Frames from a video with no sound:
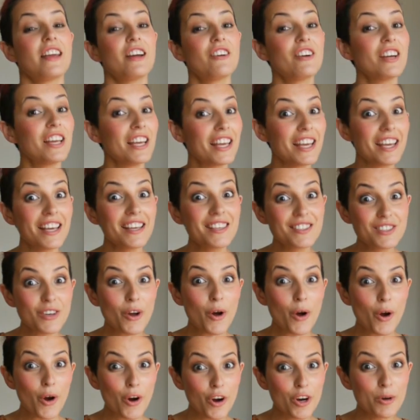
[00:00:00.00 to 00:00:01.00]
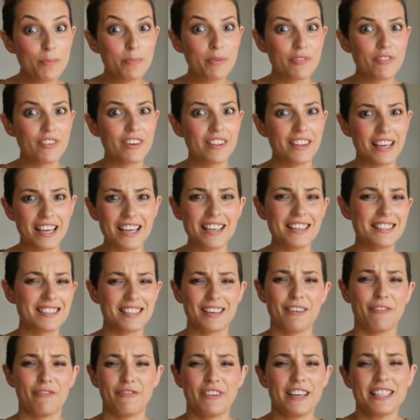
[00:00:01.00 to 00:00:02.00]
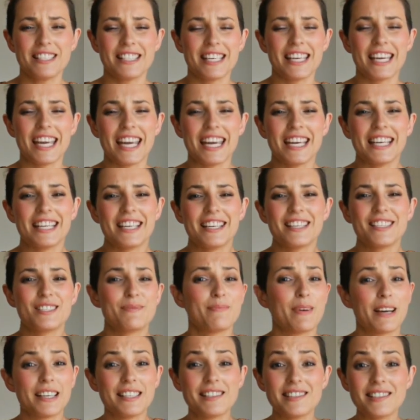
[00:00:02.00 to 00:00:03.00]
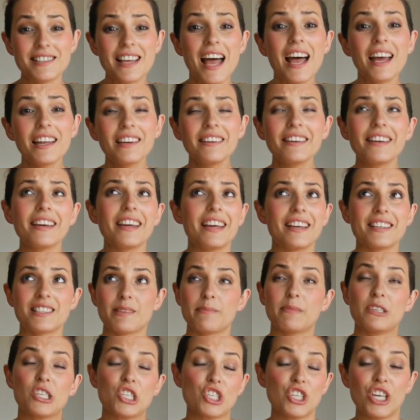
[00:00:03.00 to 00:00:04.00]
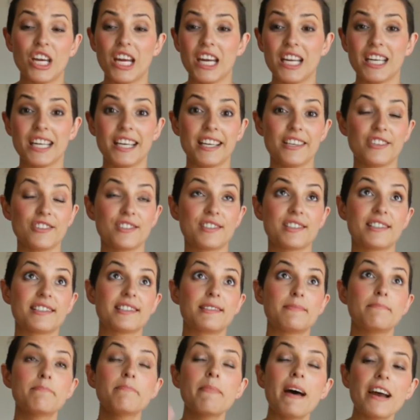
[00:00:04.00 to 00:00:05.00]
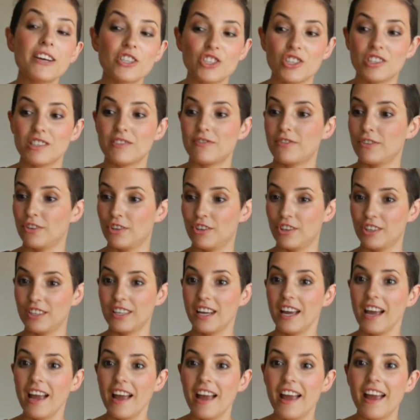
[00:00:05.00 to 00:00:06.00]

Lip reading: There is hope for these fussy eaters. My son is a machine. He just smashes food.